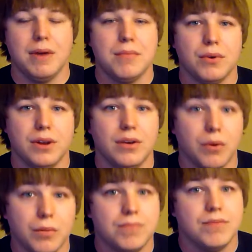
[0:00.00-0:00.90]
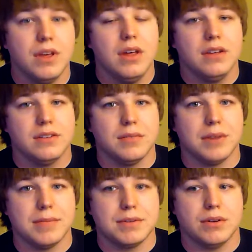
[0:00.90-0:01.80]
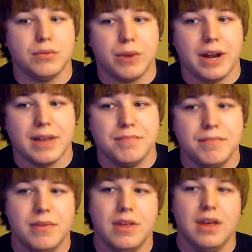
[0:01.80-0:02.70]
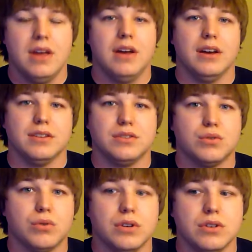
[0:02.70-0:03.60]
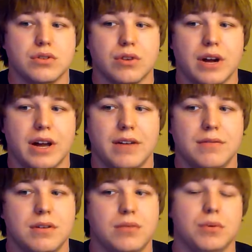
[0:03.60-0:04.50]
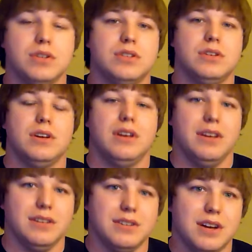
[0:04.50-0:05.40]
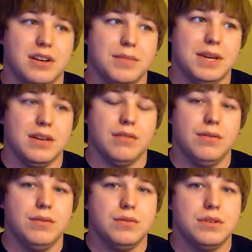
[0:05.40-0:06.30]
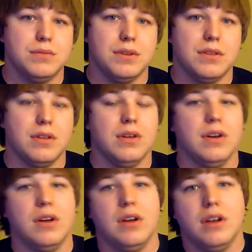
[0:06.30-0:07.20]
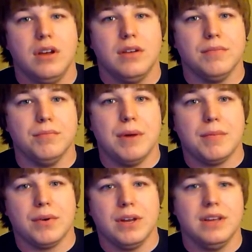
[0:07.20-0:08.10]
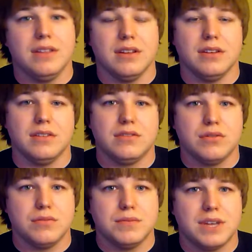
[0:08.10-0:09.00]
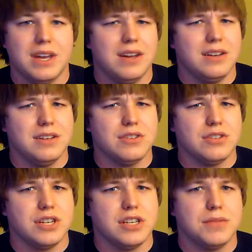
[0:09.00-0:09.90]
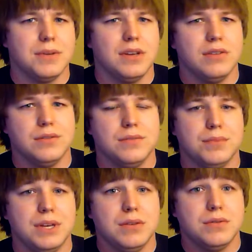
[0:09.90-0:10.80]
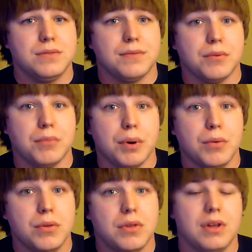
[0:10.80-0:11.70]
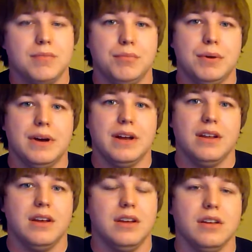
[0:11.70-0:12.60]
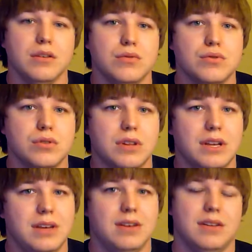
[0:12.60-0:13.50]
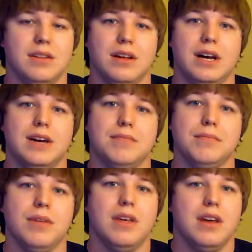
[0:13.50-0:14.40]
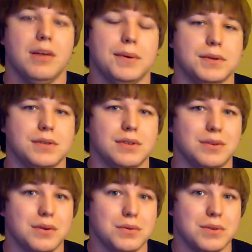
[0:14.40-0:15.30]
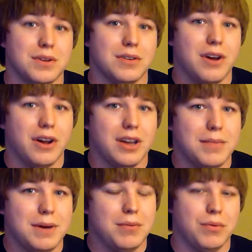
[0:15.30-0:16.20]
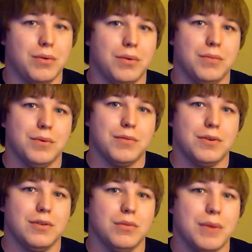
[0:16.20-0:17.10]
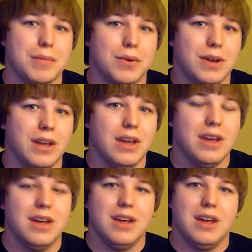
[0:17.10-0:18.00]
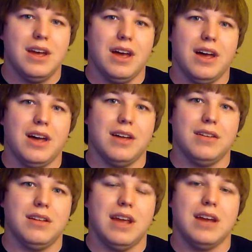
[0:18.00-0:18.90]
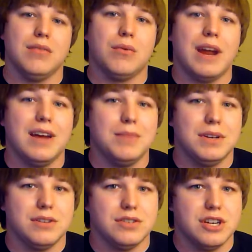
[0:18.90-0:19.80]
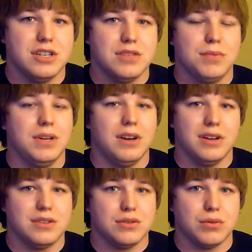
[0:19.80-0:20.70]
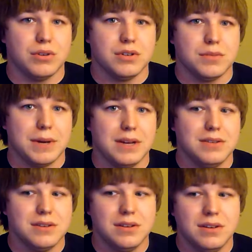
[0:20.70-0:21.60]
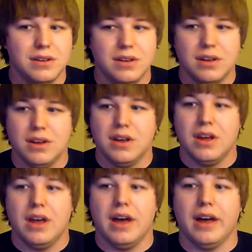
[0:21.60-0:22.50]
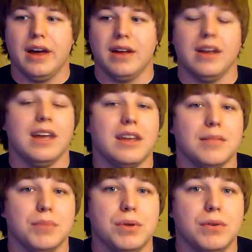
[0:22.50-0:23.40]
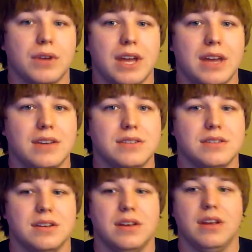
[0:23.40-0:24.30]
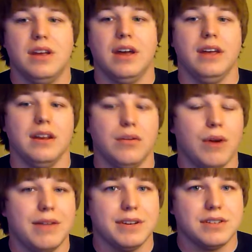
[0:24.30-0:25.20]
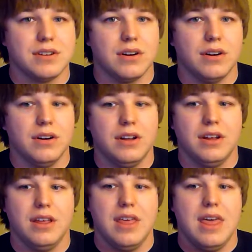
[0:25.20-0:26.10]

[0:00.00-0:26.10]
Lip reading: memory, or sometimes called RAM, a storage drive, which is not to be confused with memory. The terms can interchangeably be used for both, but usually a person who knows what they're talking about will refer to memory and RAM interchangeably, not storage space. A computer case, a graphics card,